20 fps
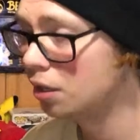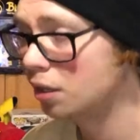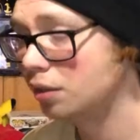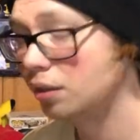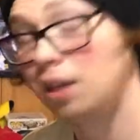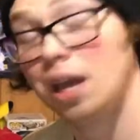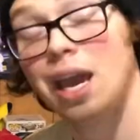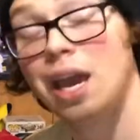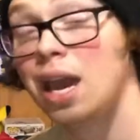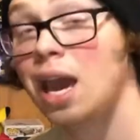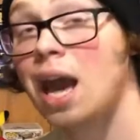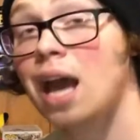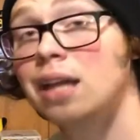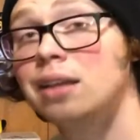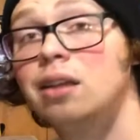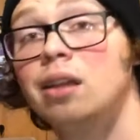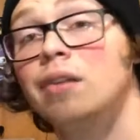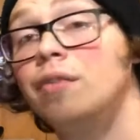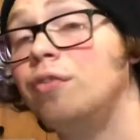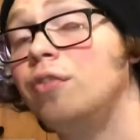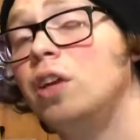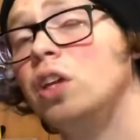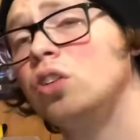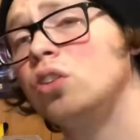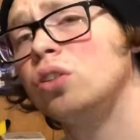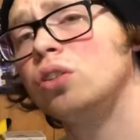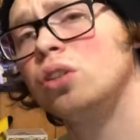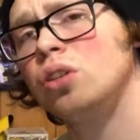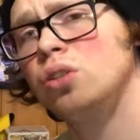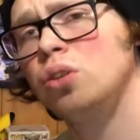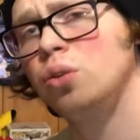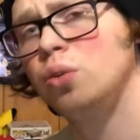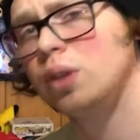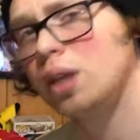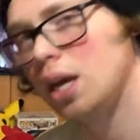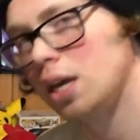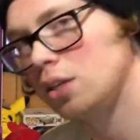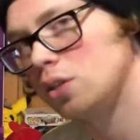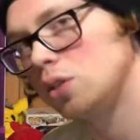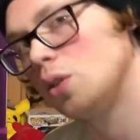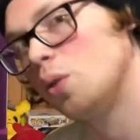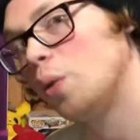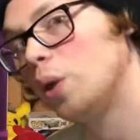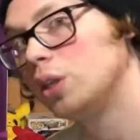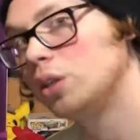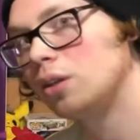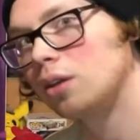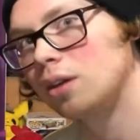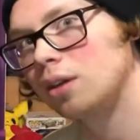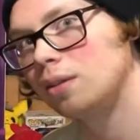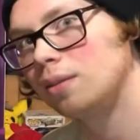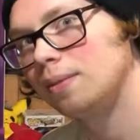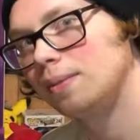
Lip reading: they had the feature to do that, so I took it.